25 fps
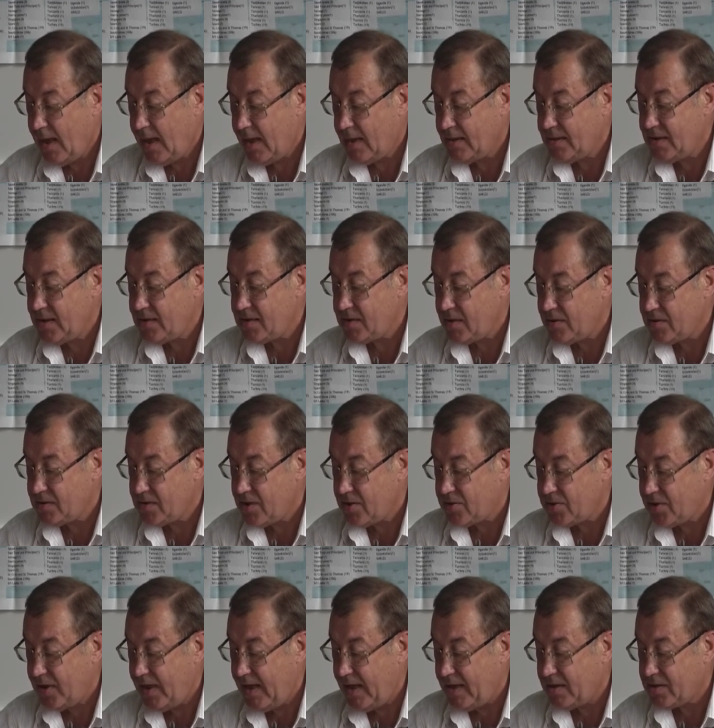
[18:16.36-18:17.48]
This
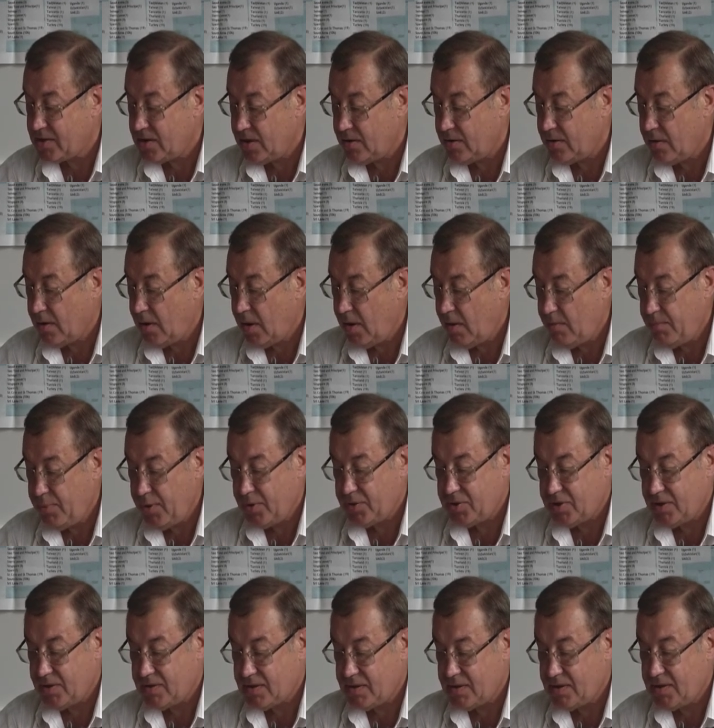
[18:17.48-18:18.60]
association
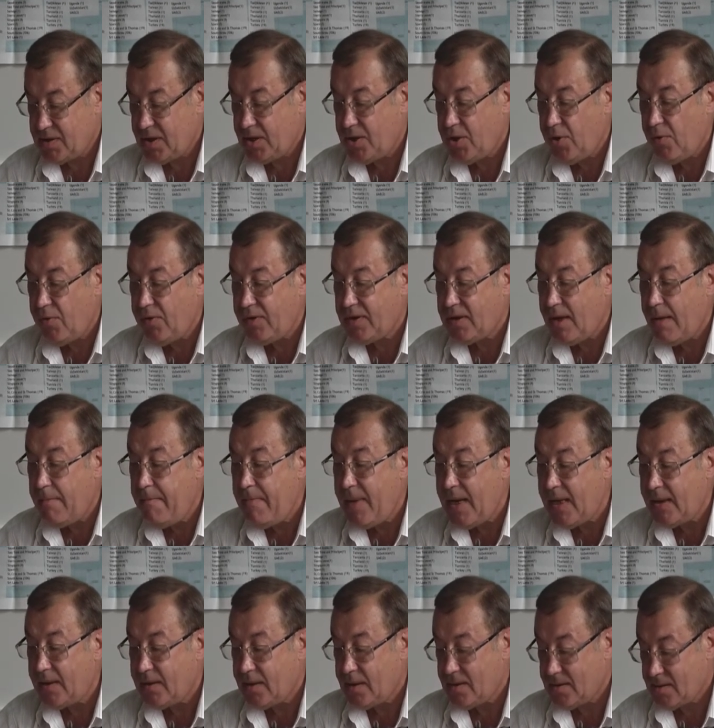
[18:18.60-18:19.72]
purchased security
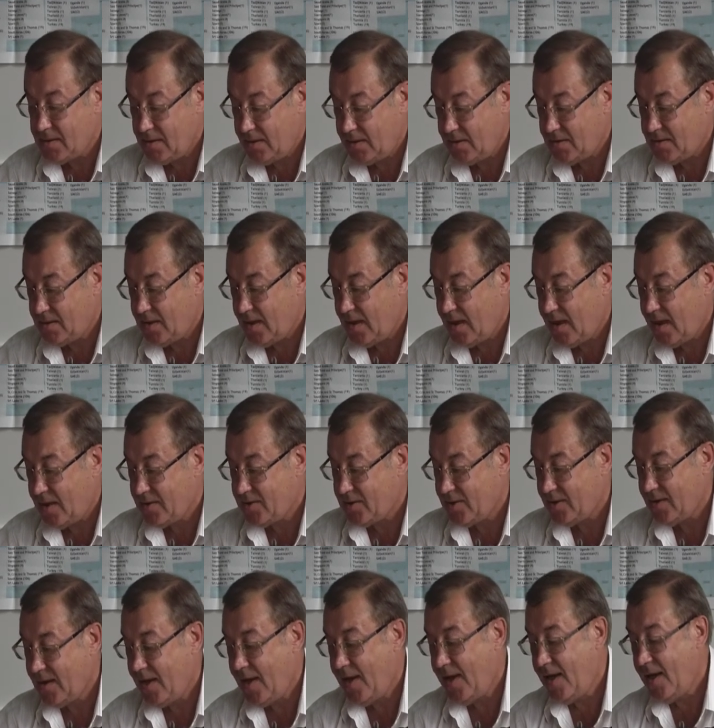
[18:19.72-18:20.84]
maintenance in the
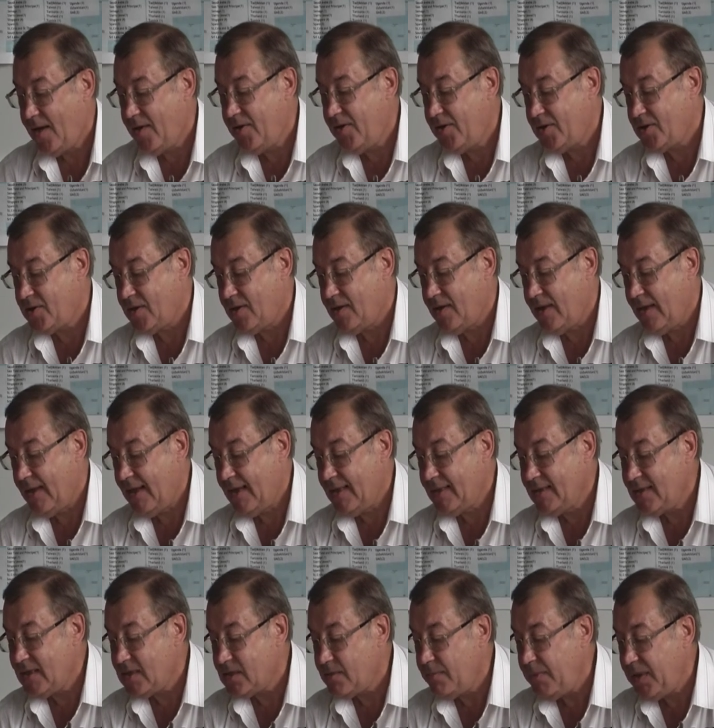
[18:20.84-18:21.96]
Arctic region.
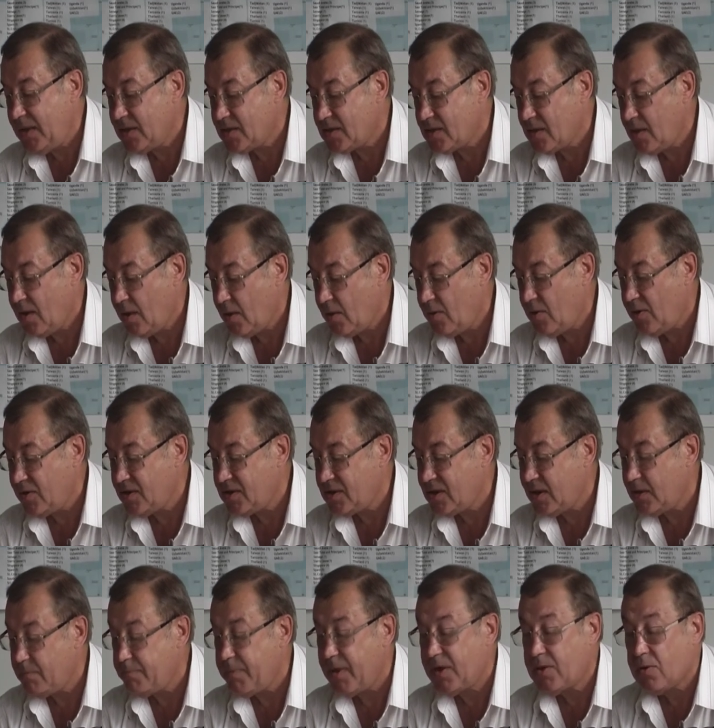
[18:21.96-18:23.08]
This means
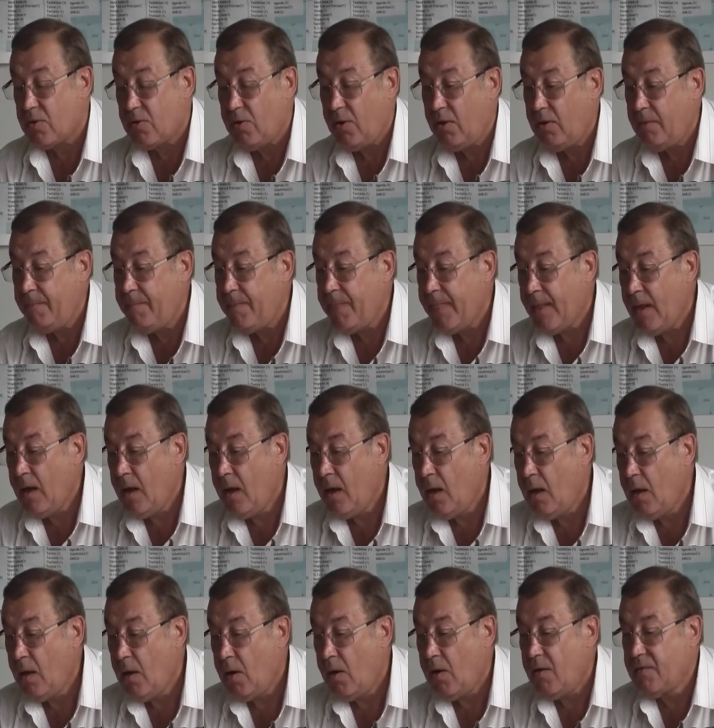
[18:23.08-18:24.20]
constant patrol
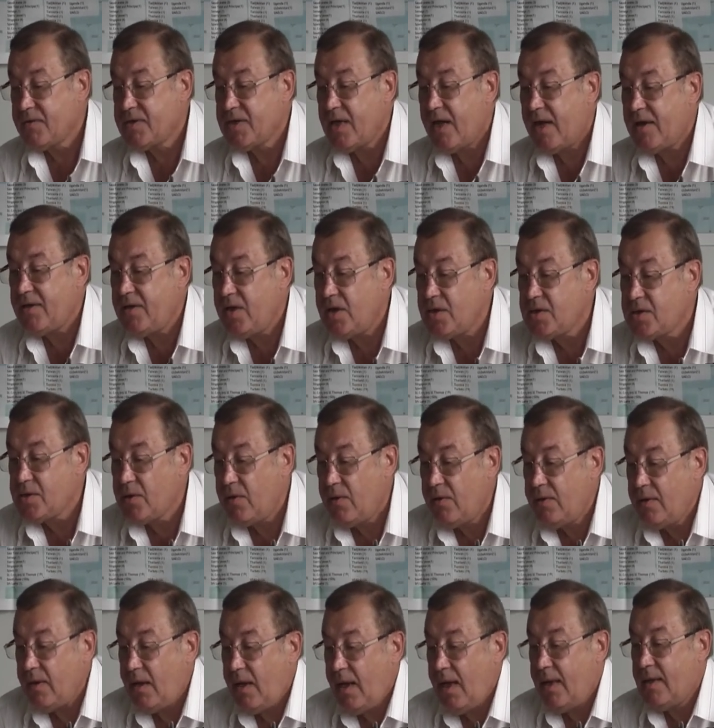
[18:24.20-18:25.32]
of the Arctic
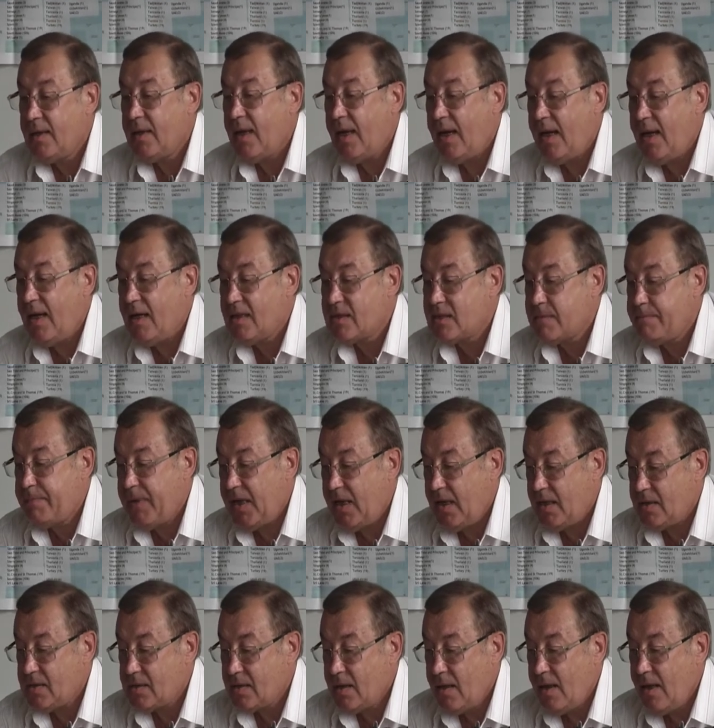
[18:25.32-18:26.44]
zone and
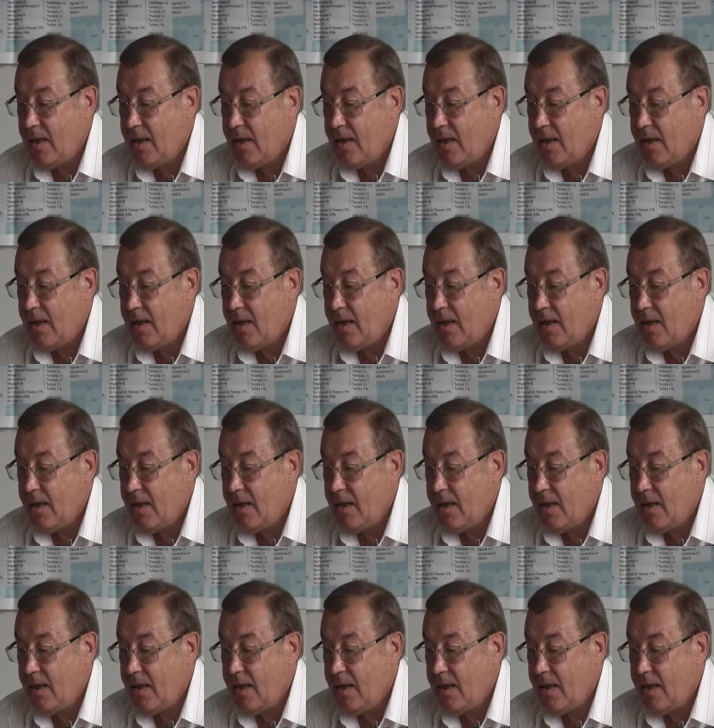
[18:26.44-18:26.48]
airspace.